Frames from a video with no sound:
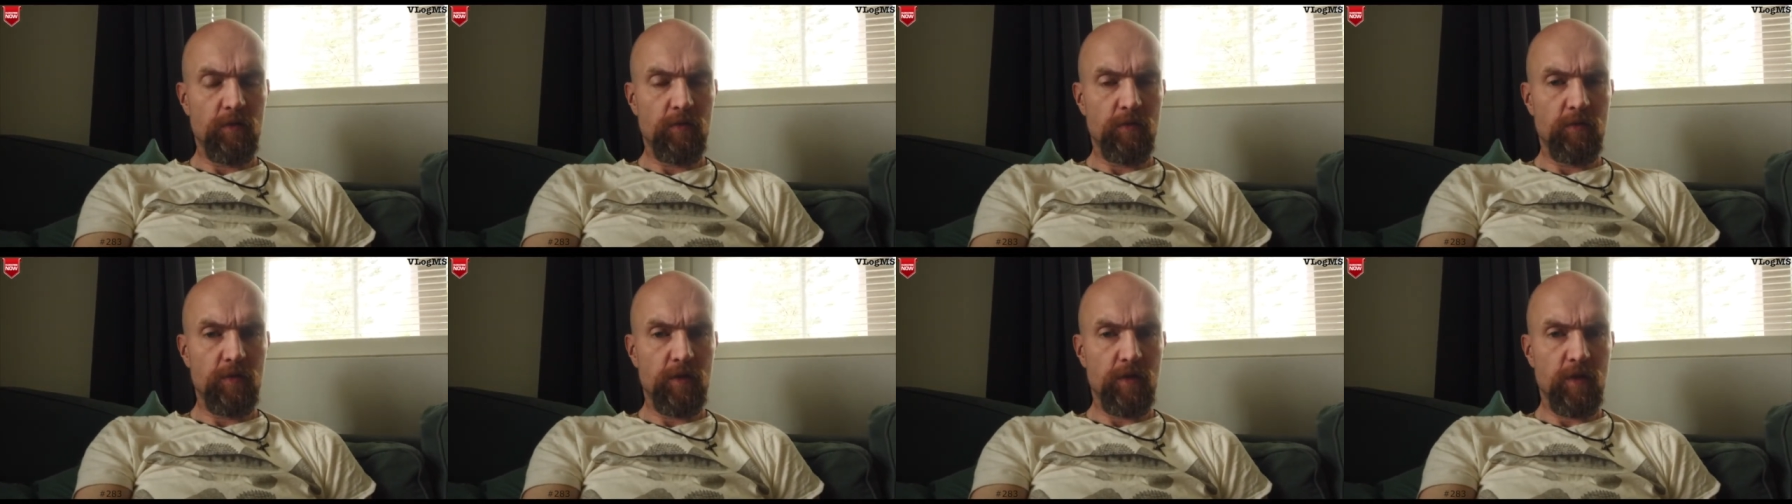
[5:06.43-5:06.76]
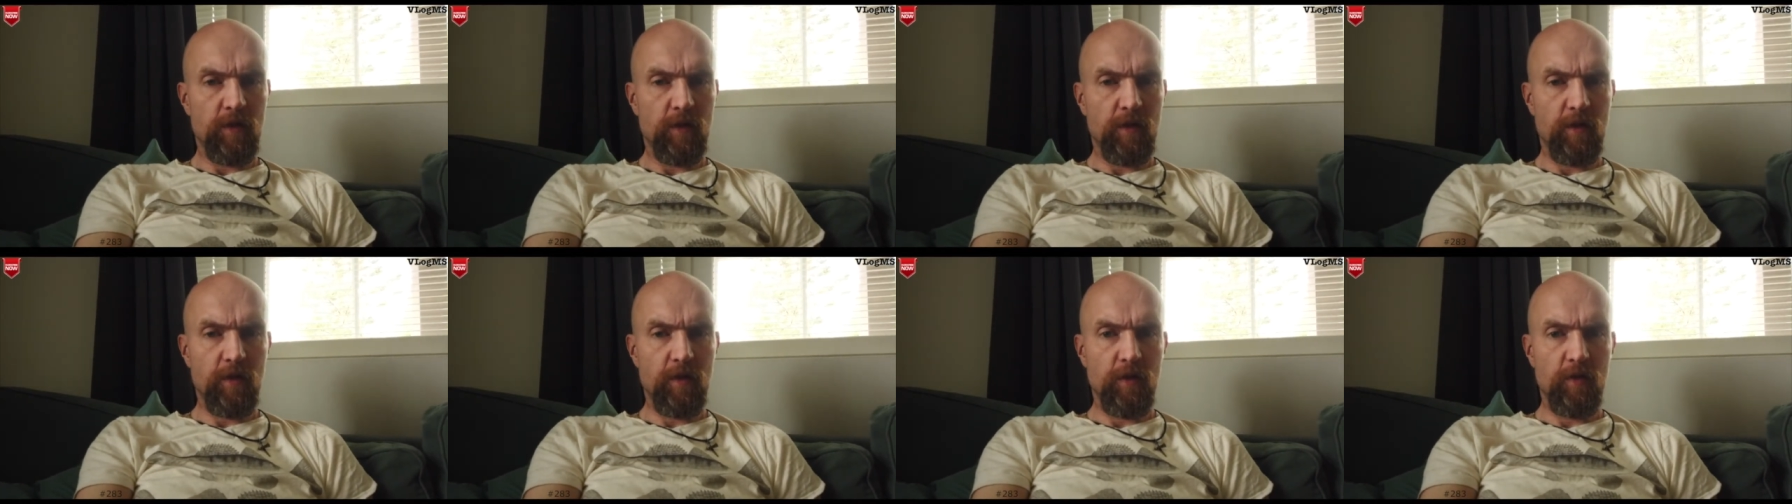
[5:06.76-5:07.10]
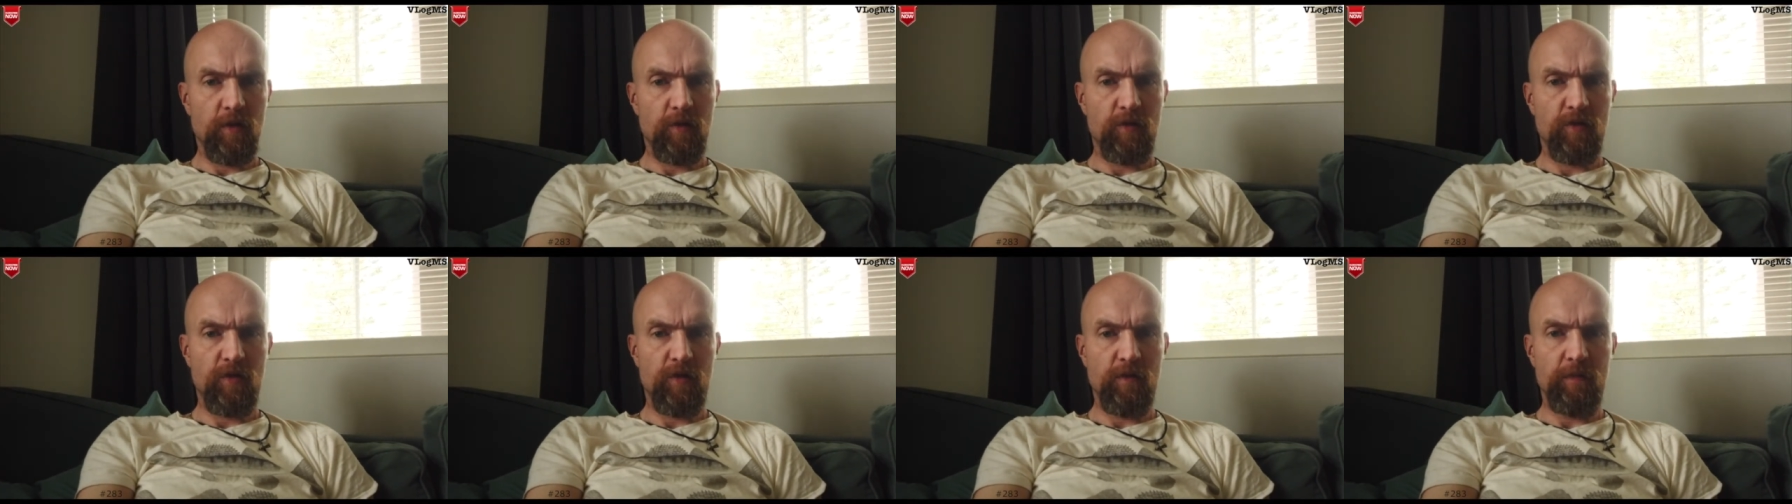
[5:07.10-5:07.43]
we're going to
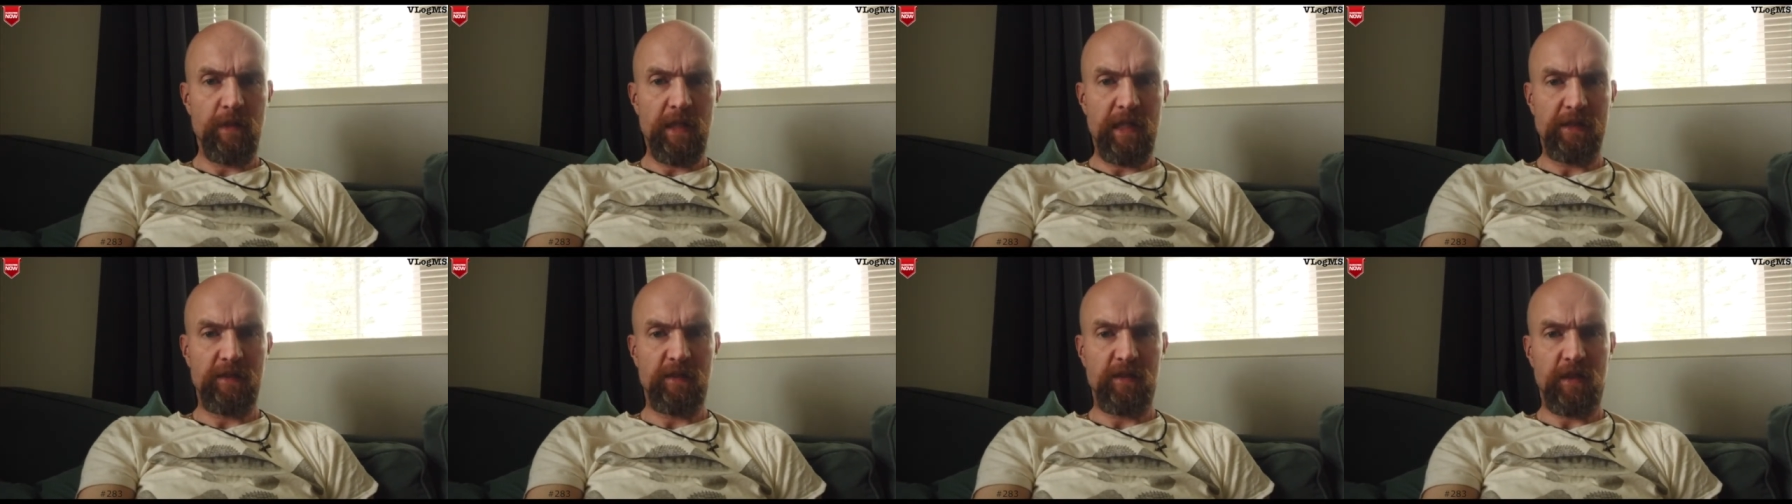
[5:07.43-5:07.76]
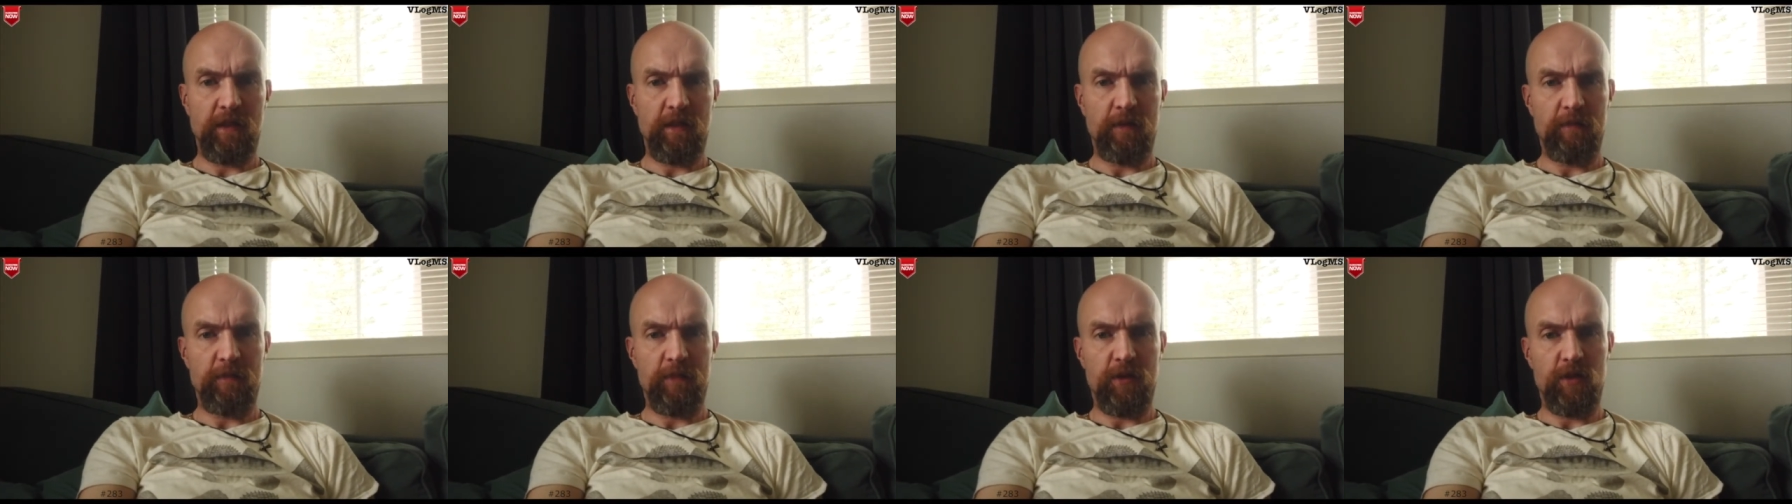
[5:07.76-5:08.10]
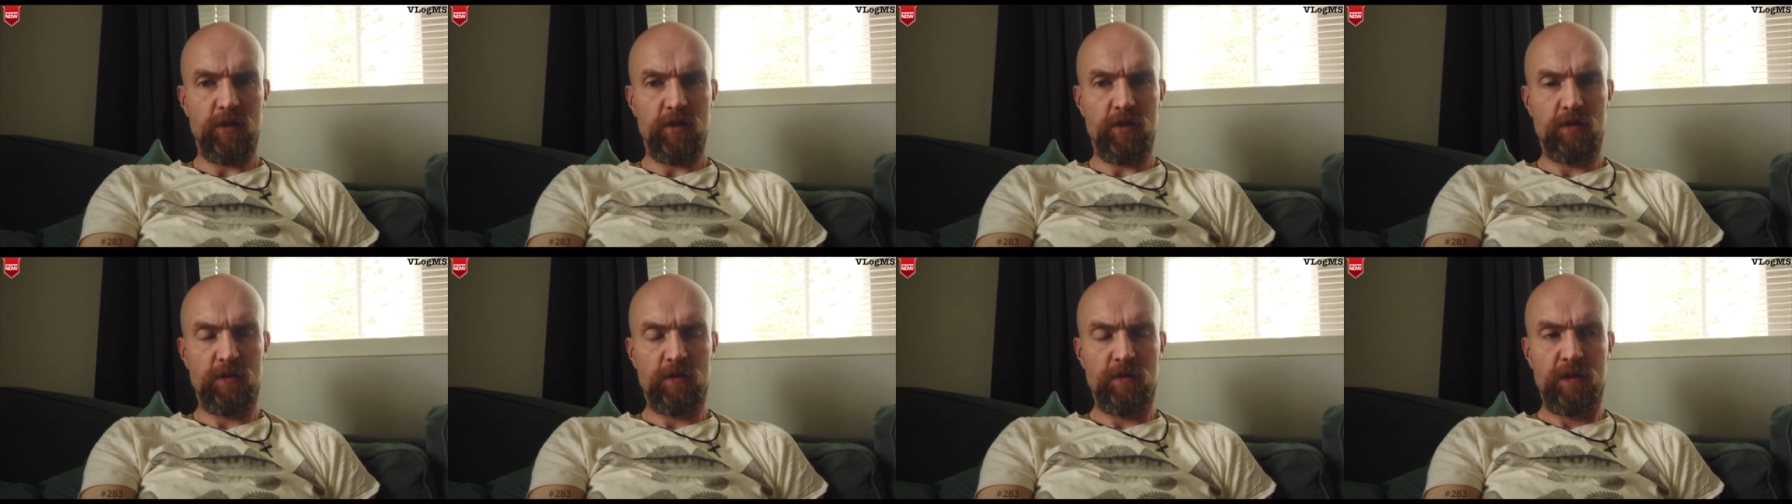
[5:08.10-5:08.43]
go to the
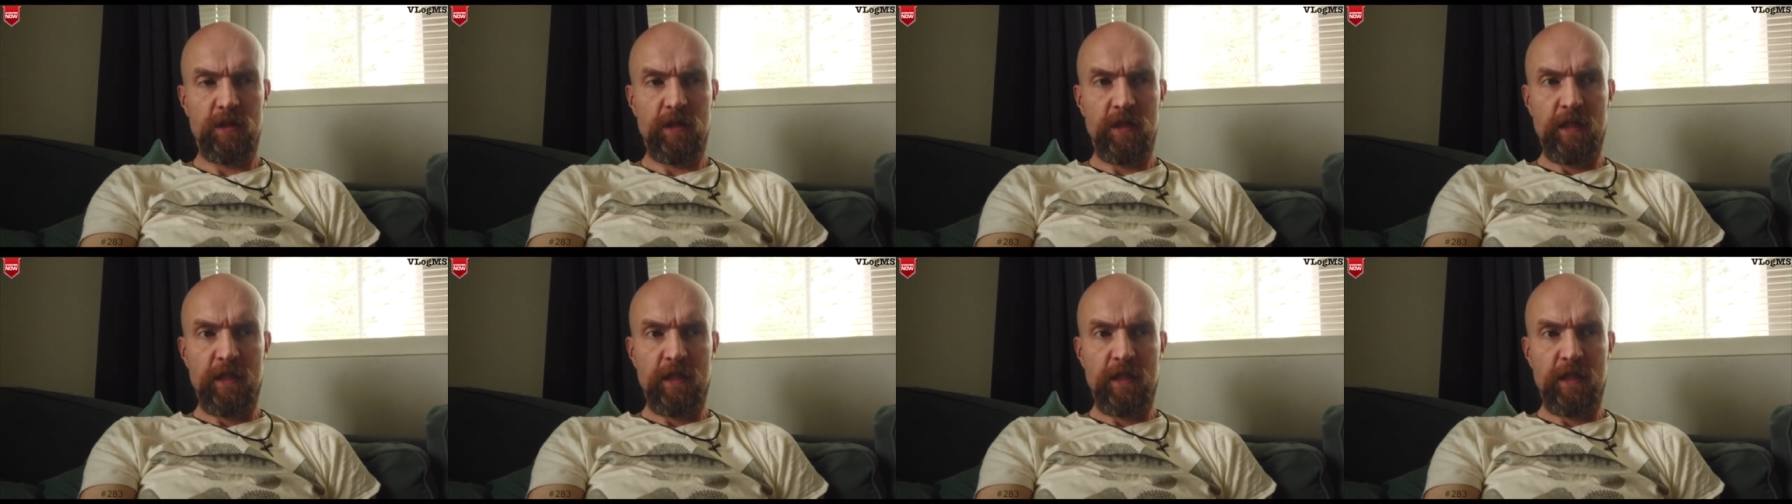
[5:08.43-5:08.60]
basketball